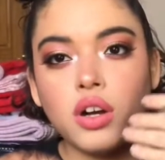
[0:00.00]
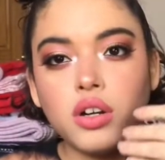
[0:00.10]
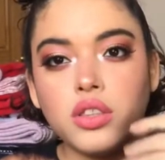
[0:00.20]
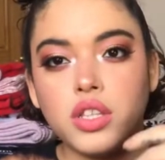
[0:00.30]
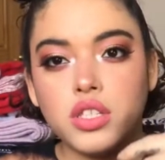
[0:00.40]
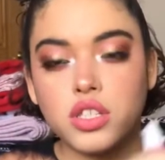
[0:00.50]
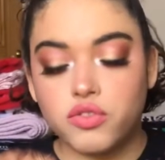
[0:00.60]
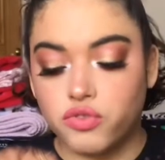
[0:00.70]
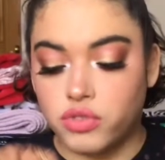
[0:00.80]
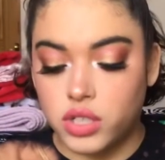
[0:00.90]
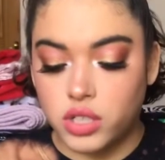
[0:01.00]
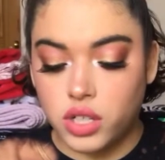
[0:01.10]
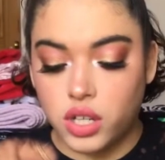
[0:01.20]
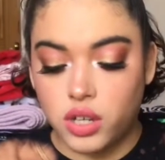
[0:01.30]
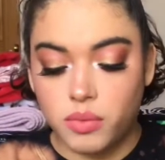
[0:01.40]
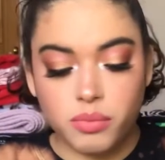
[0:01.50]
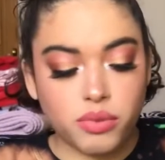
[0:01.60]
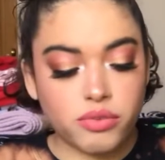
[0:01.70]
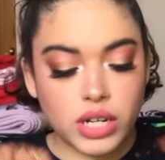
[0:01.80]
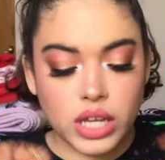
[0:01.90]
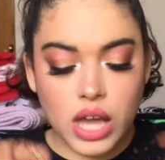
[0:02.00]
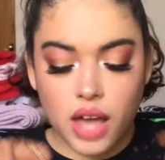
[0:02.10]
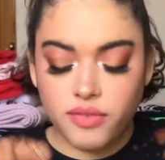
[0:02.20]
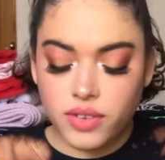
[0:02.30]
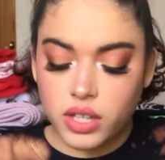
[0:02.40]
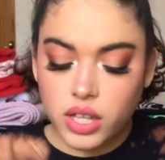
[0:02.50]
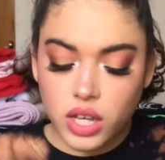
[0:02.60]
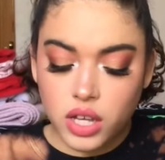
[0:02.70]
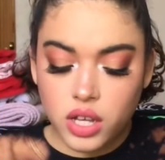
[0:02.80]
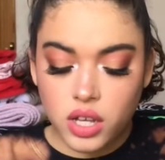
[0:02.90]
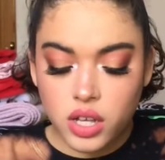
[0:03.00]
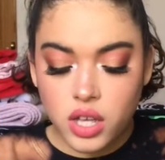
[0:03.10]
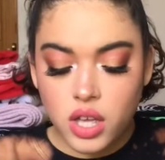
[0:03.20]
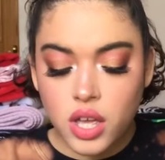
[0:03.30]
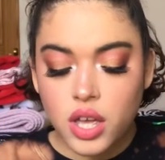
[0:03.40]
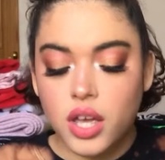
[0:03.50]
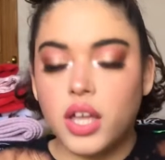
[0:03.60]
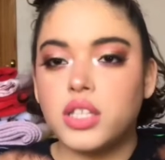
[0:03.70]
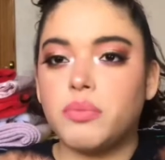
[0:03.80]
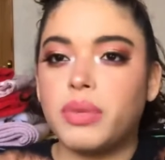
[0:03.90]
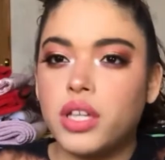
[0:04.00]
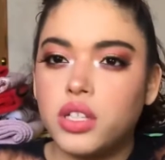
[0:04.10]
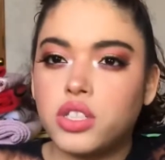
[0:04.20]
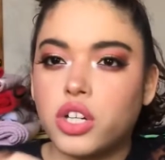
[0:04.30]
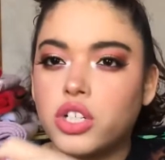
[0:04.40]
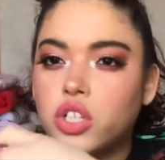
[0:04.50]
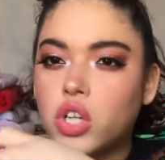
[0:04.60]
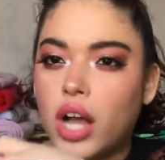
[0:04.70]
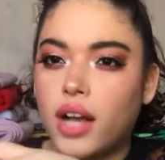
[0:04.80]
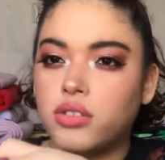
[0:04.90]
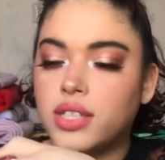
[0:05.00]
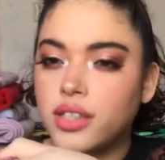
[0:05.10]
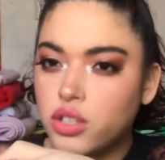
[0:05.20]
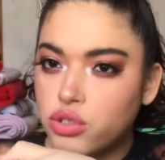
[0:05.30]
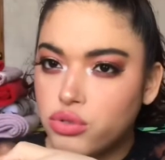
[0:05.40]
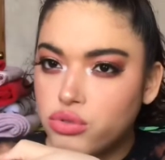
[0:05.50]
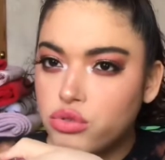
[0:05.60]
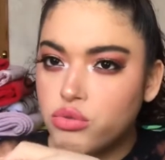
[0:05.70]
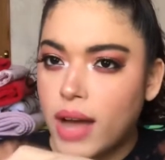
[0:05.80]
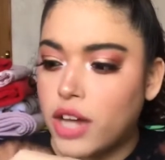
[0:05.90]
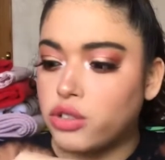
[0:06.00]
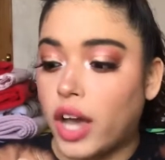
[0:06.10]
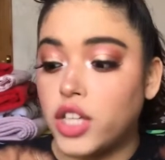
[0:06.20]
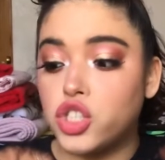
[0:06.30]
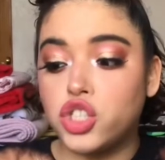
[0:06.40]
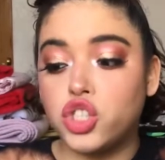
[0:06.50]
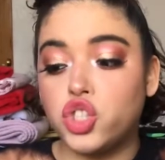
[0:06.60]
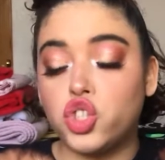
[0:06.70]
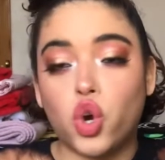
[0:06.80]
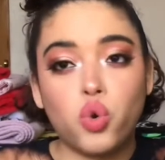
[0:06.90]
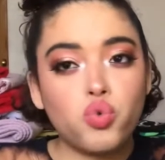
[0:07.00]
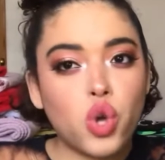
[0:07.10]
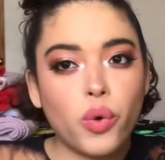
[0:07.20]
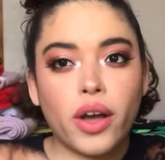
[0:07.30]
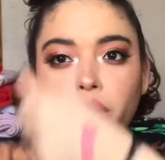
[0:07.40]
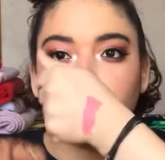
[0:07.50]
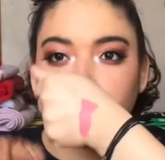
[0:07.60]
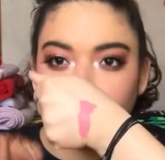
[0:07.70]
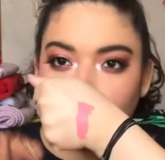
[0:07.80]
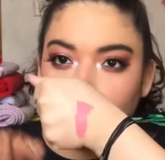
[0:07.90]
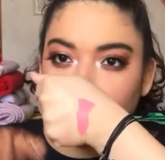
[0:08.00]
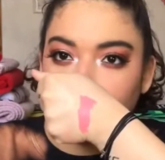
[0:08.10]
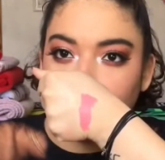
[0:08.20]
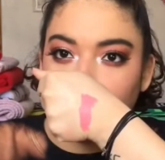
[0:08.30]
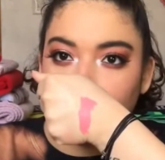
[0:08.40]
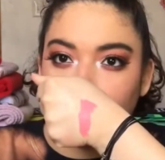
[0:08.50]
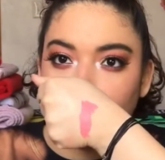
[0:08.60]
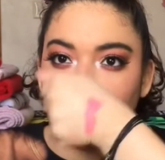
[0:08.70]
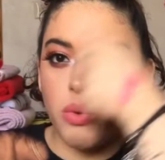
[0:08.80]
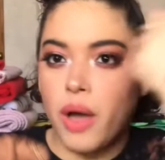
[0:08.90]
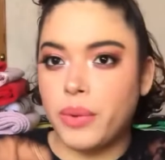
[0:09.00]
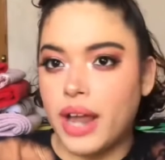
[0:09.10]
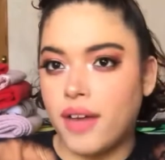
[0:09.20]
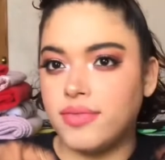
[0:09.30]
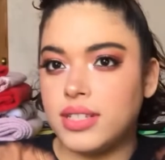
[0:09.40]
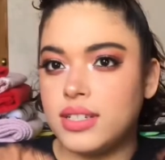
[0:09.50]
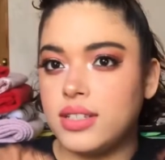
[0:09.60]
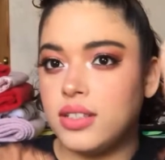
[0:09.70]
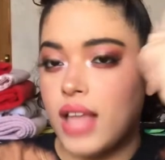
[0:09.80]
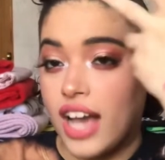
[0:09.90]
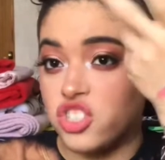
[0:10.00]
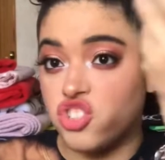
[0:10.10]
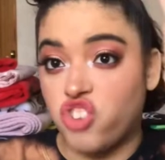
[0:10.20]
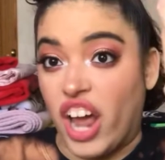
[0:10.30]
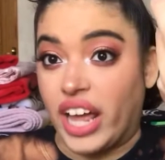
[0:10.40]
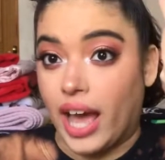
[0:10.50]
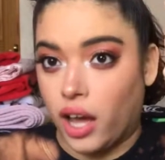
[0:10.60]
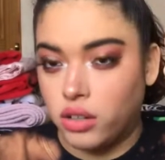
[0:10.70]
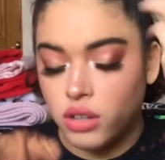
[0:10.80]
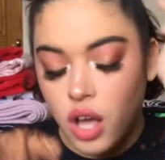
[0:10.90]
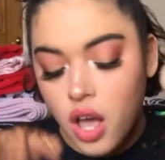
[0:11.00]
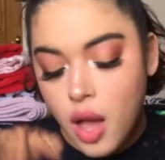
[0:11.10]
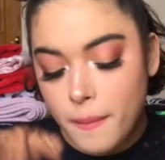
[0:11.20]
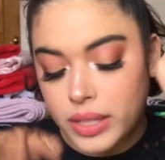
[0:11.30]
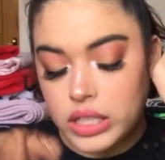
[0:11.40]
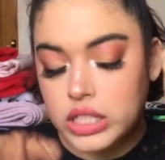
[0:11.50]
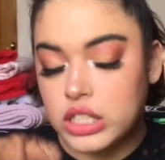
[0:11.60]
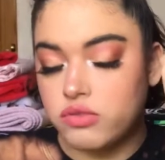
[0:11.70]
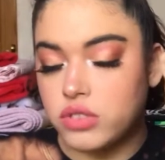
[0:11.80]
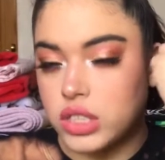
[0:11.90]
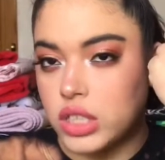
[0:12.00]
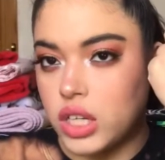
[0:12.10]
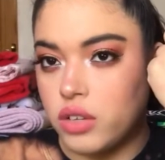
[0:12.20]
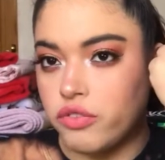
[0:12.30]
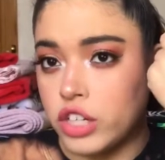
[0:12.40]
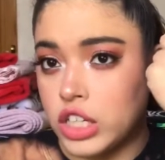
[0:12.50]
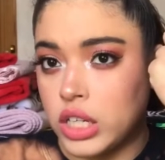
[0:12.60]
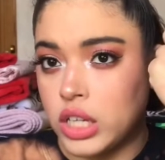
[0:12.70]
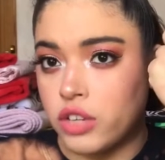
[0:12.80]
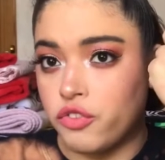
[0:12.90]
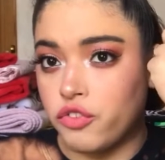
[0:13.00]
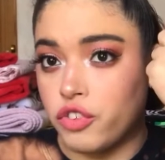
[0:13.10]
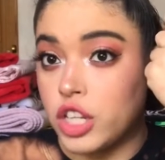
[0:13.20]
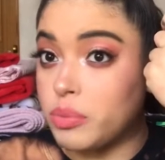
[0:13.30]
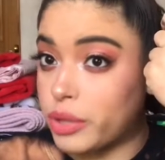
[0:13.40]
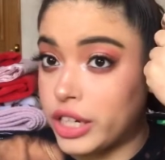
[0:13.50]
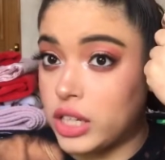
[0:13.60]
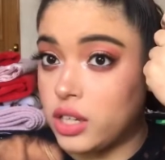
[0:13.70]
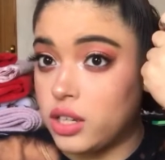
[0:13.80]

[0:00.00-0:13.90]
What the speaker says: This is really pretty. I feel like it's a bit darker outside the tube. I don't know how it would look on me though. I would have to actually try it out. But this is really, really, really pretty.